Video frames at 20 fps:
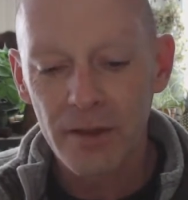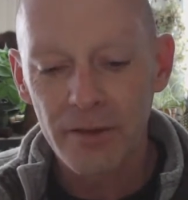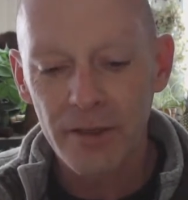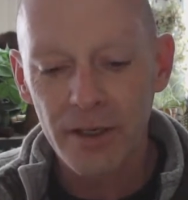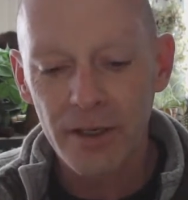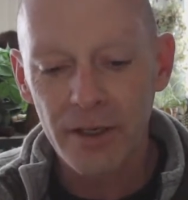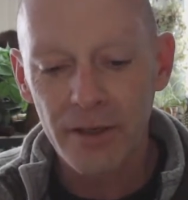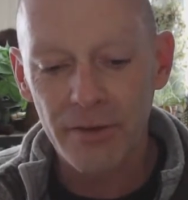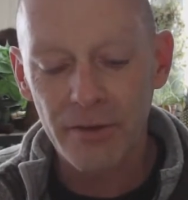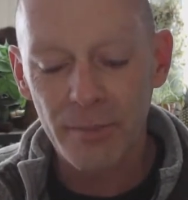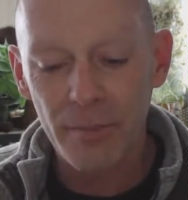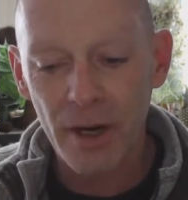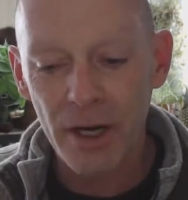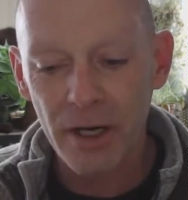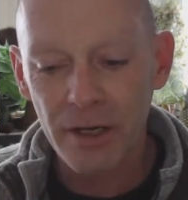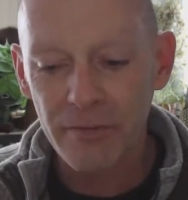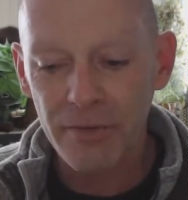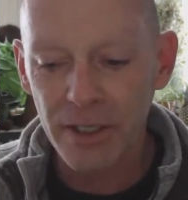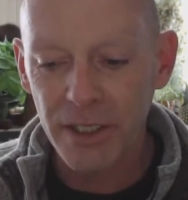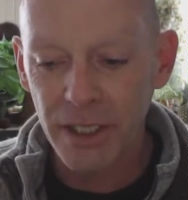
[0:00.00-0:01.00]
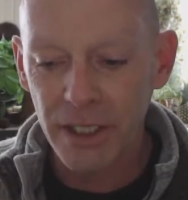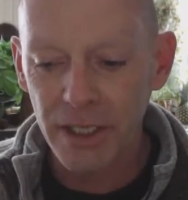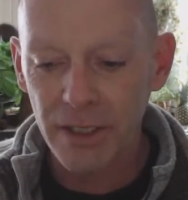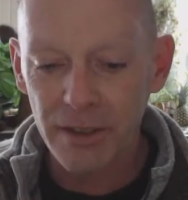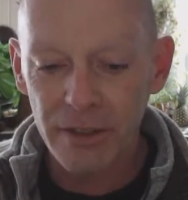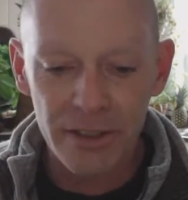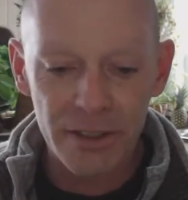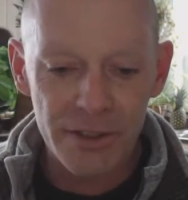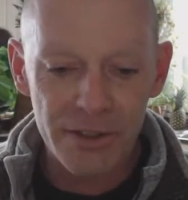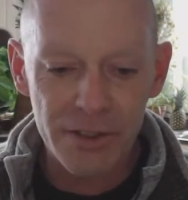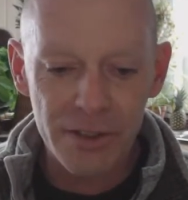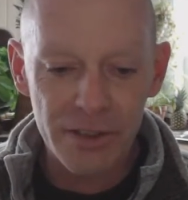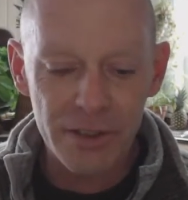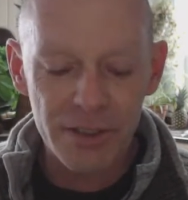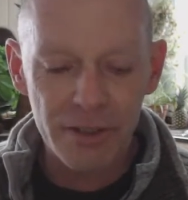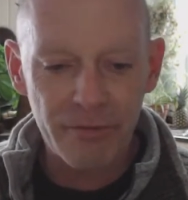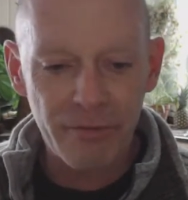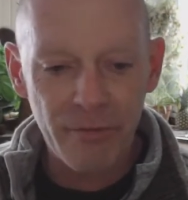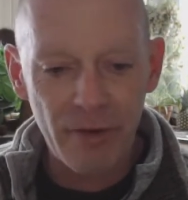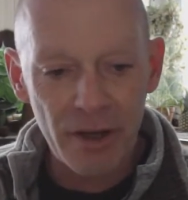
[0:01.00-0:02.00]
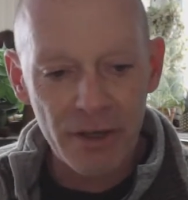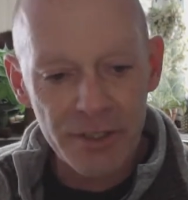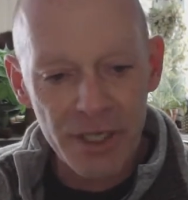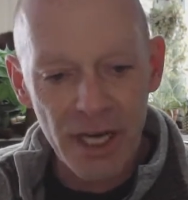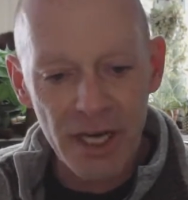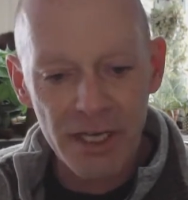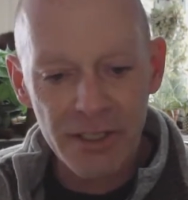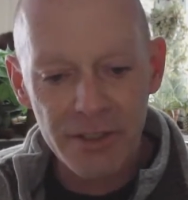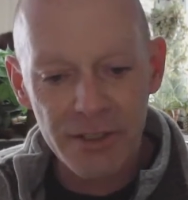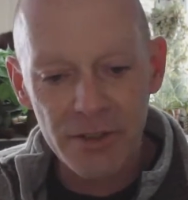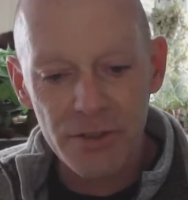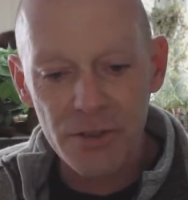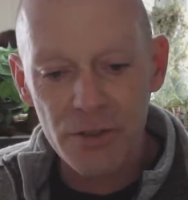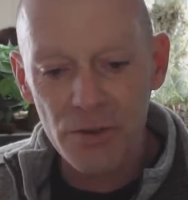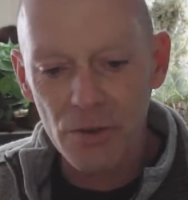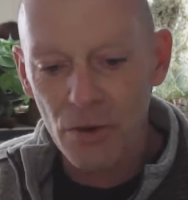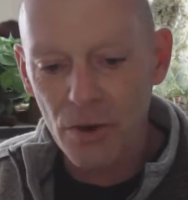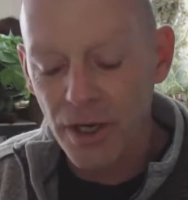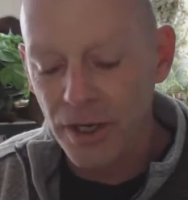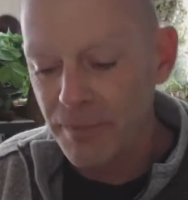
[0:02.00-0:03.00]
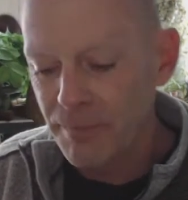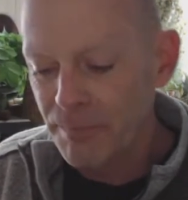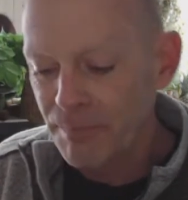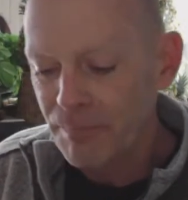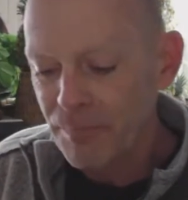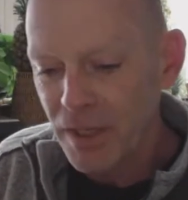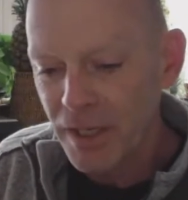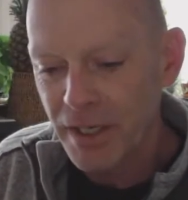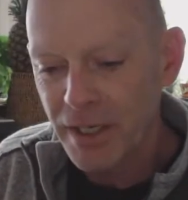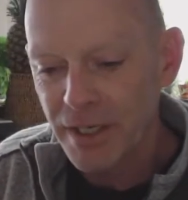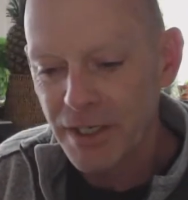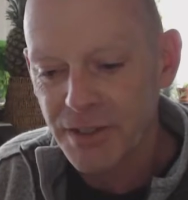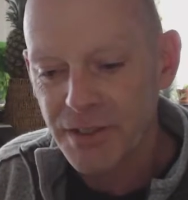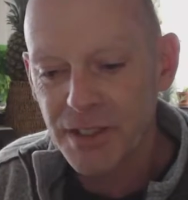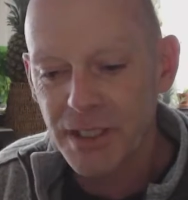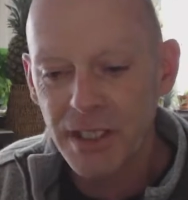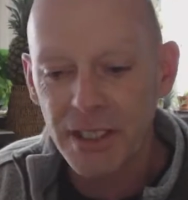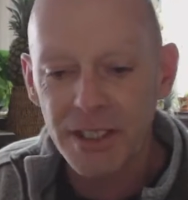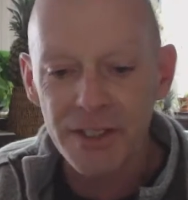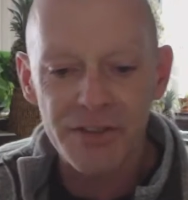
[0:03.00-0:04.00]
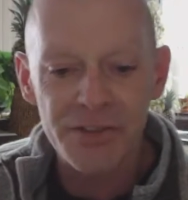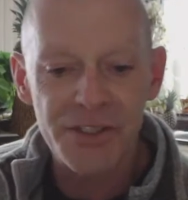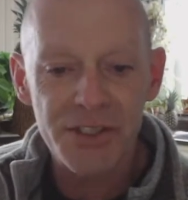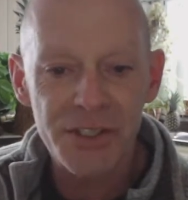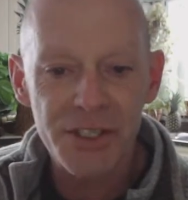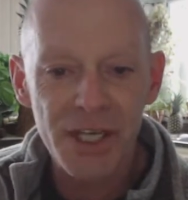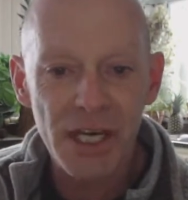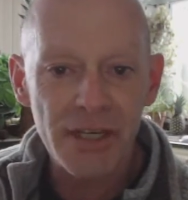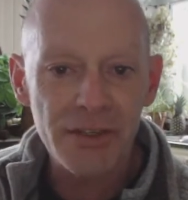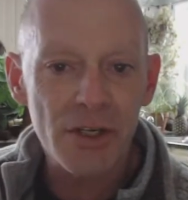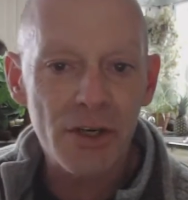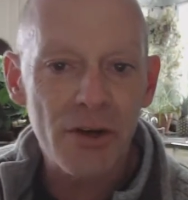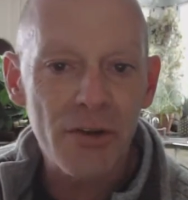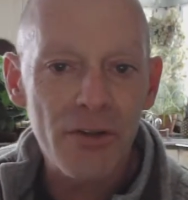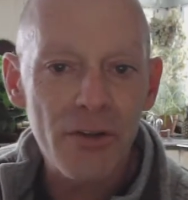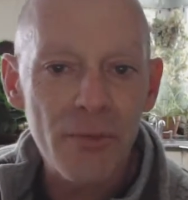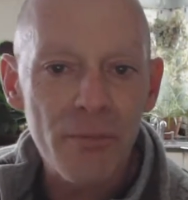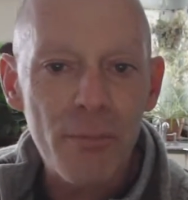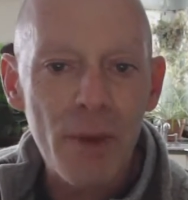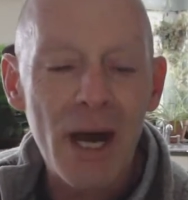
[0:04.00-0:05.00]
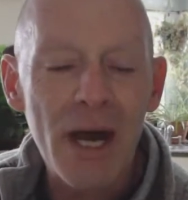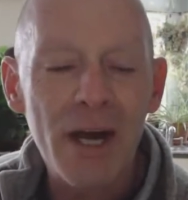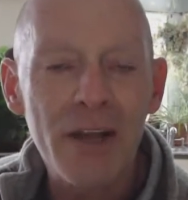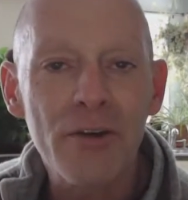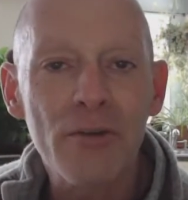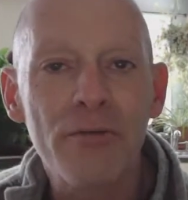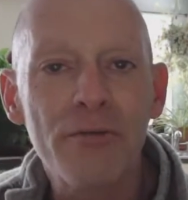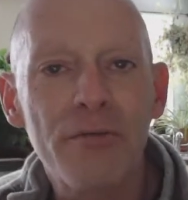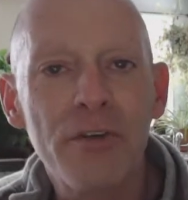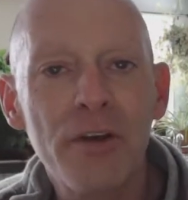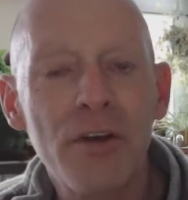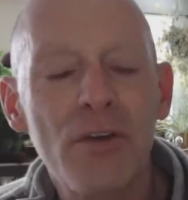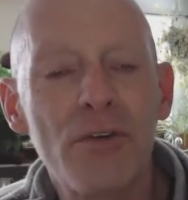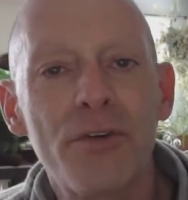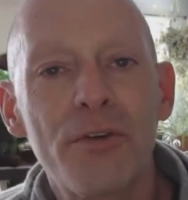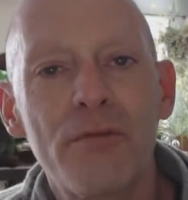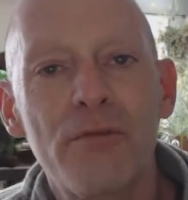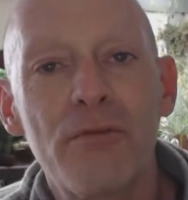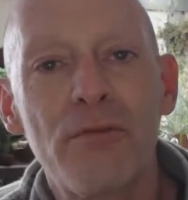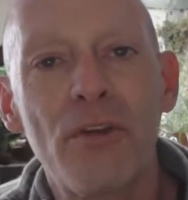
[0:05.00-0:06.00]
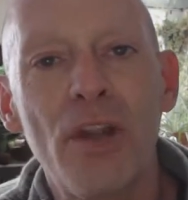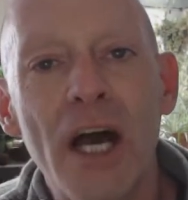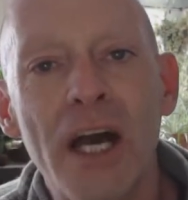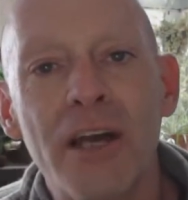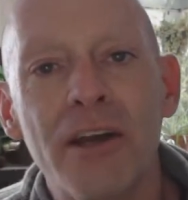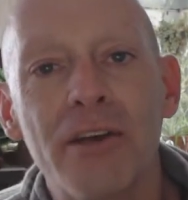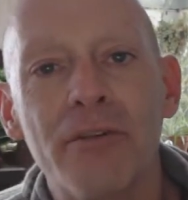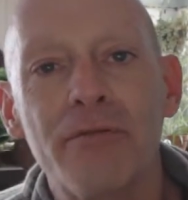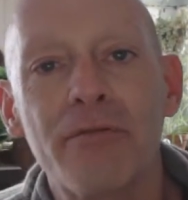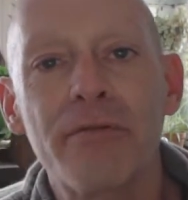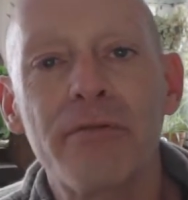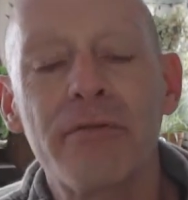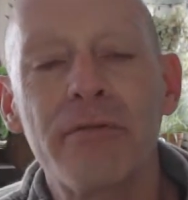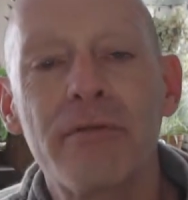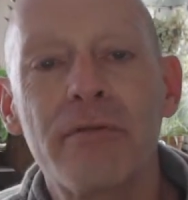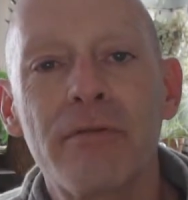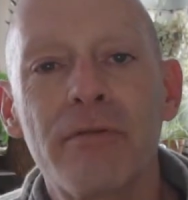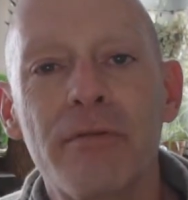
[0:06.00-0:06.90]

The Bhagavad Gita is a fantastic story. It is set on the battlefield of life